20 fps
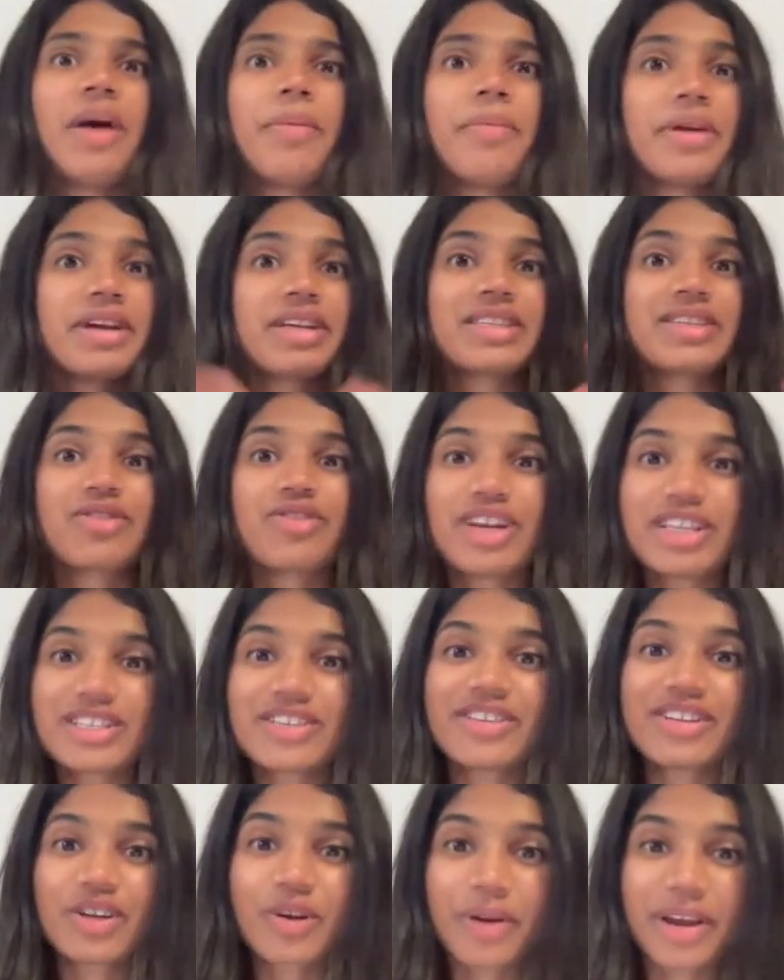because the rest
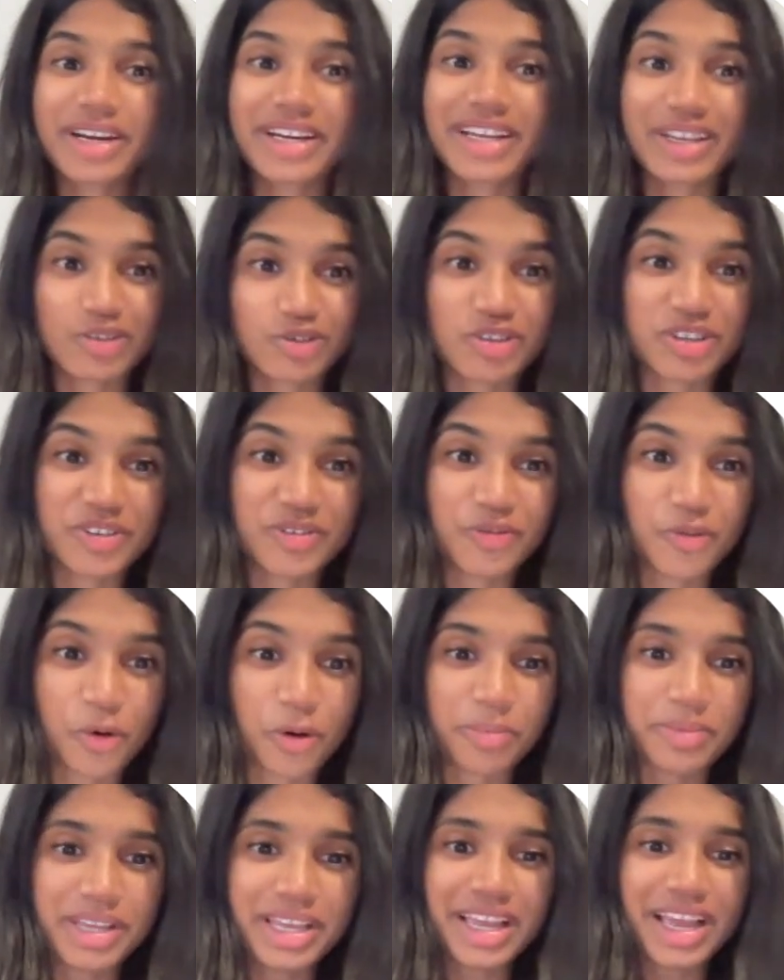of the query is written
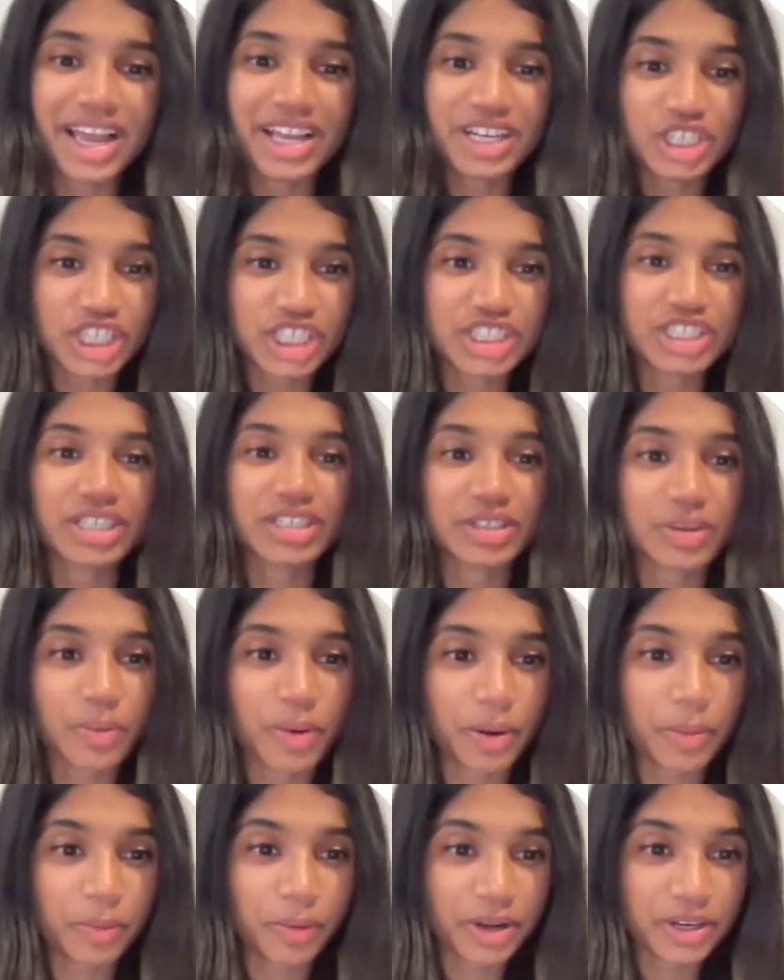for me. I changed it to
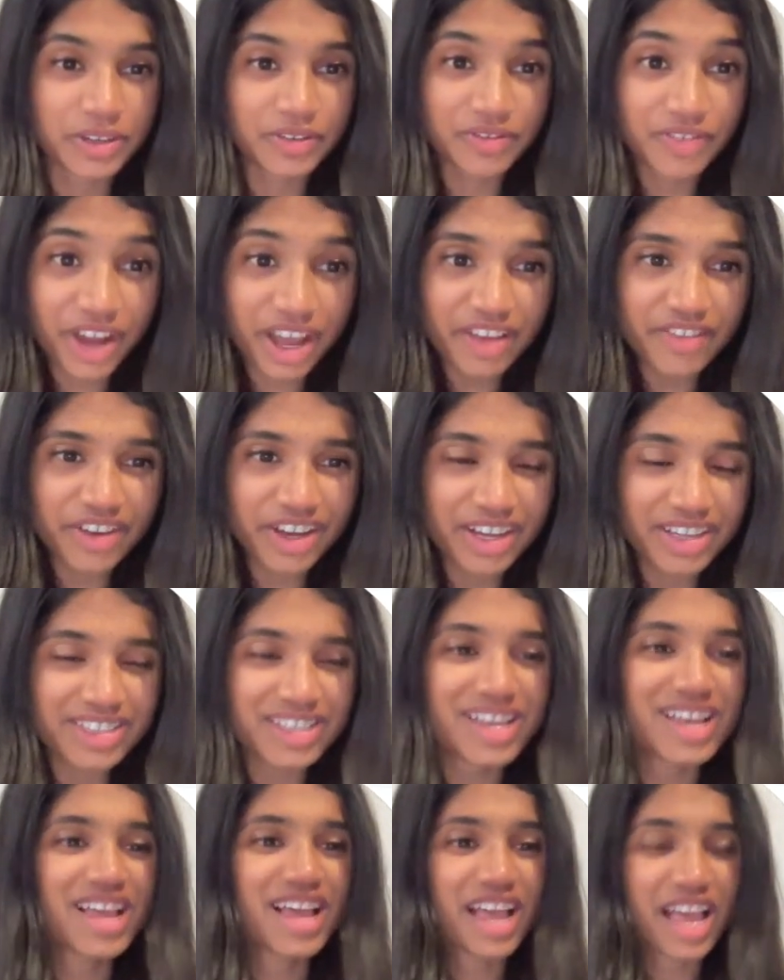1.5x,
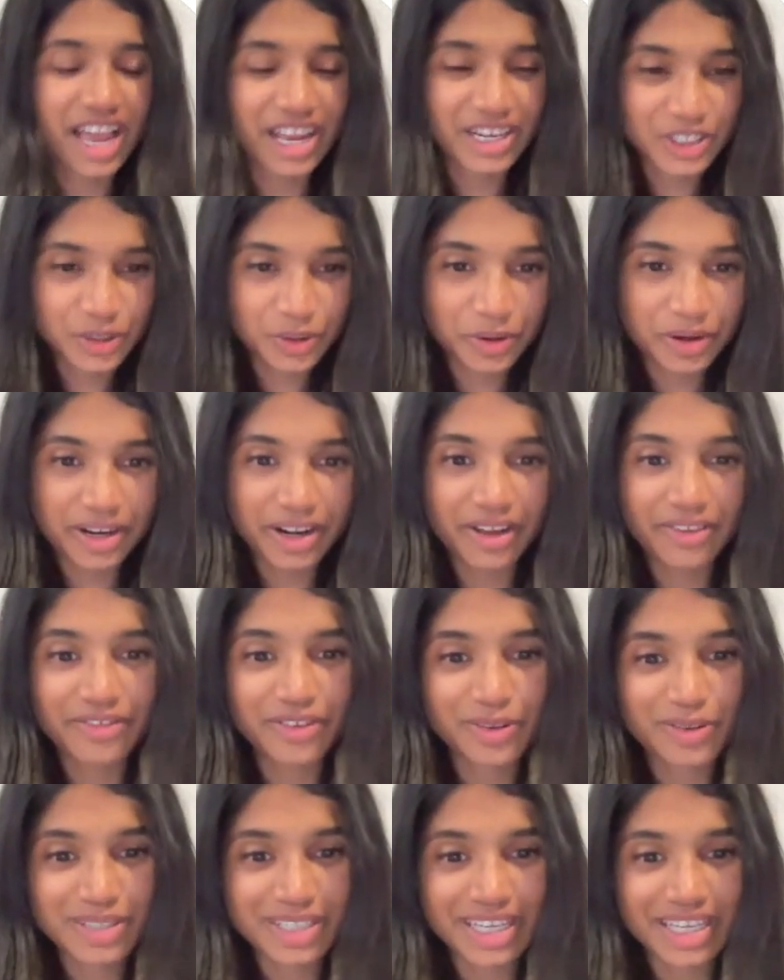and sure enough,
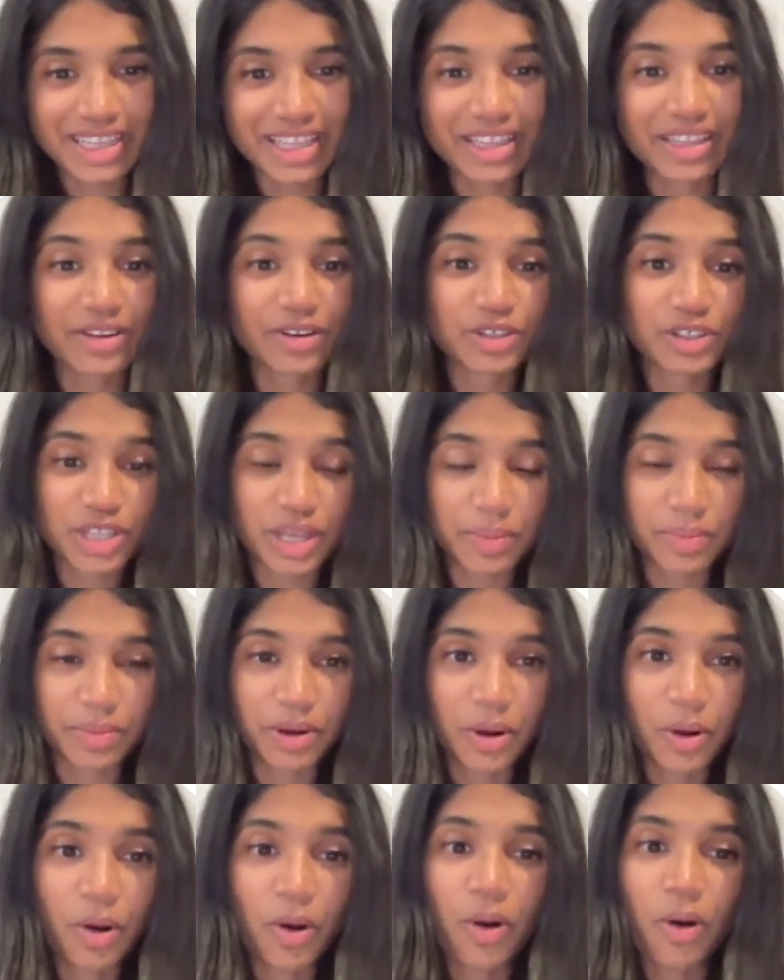you see that there are
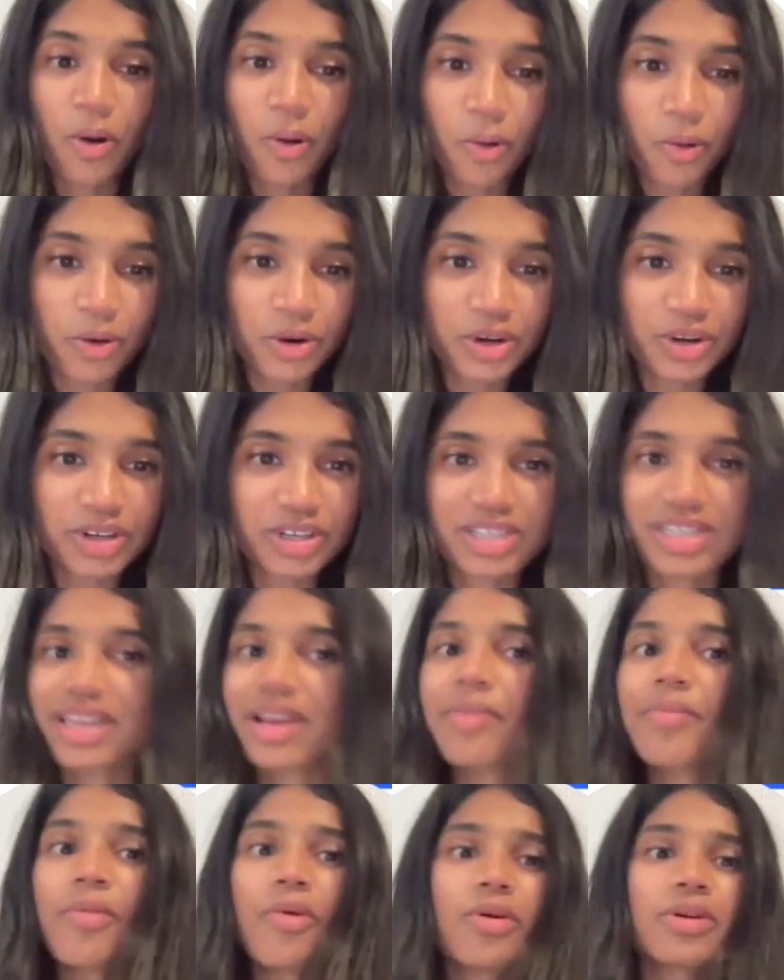some orders that
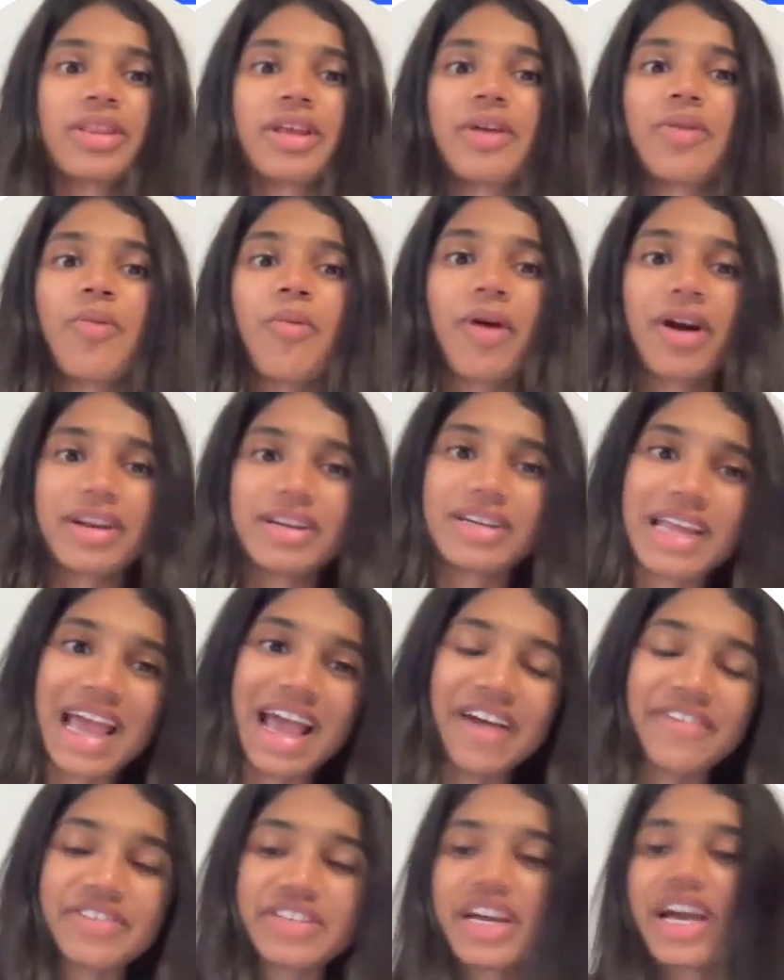are more than
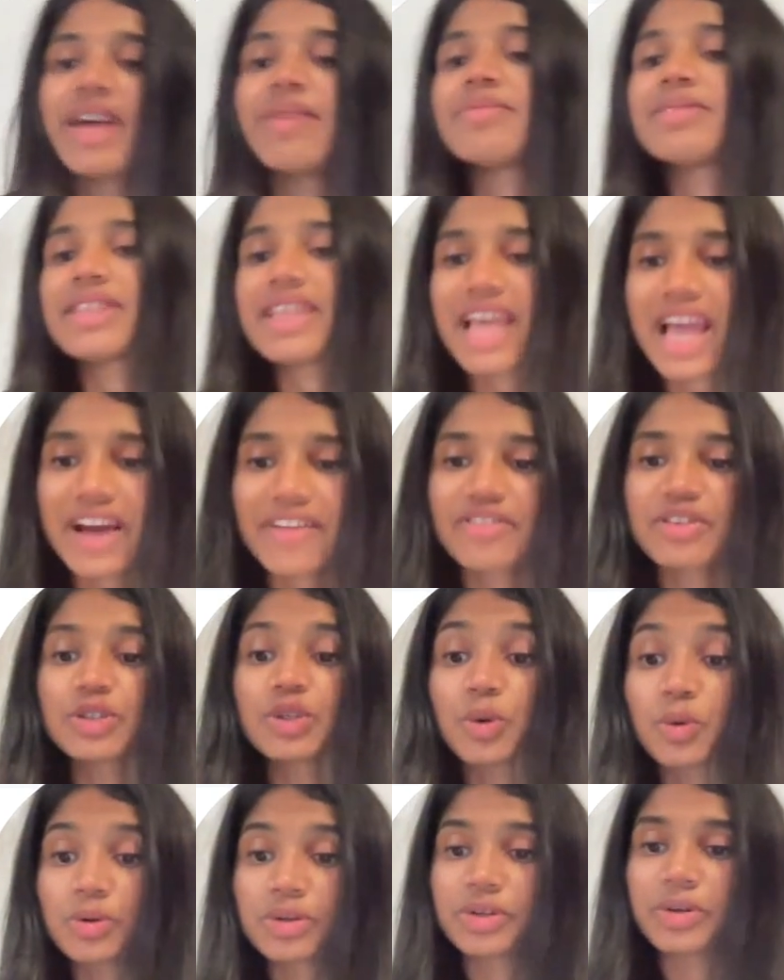1.5 times the
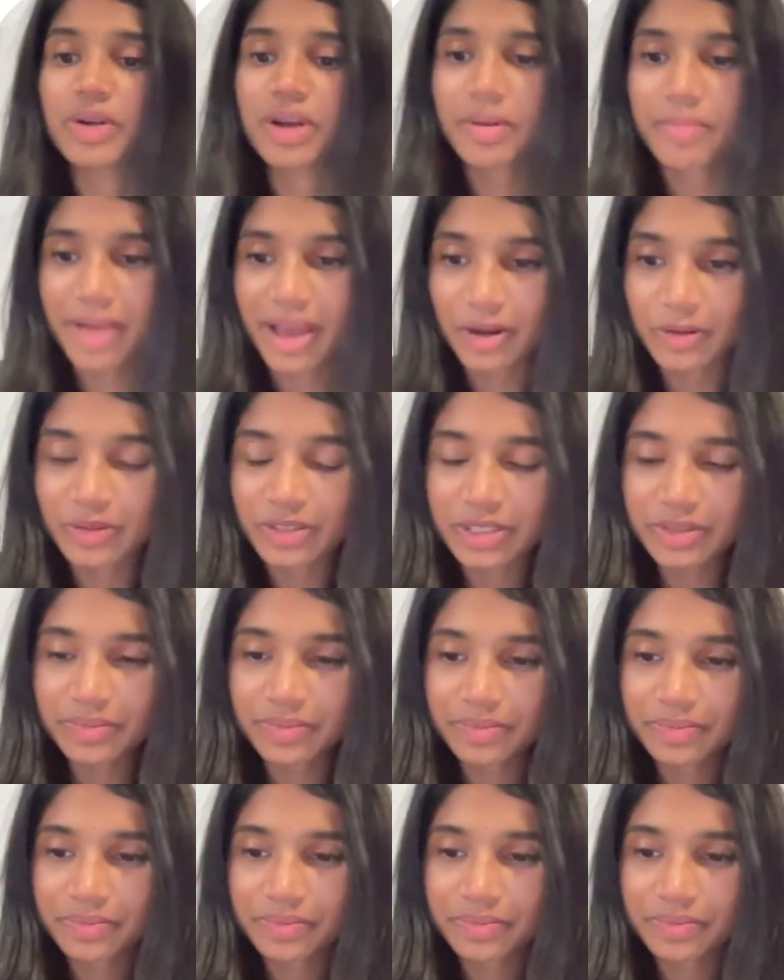average order amount.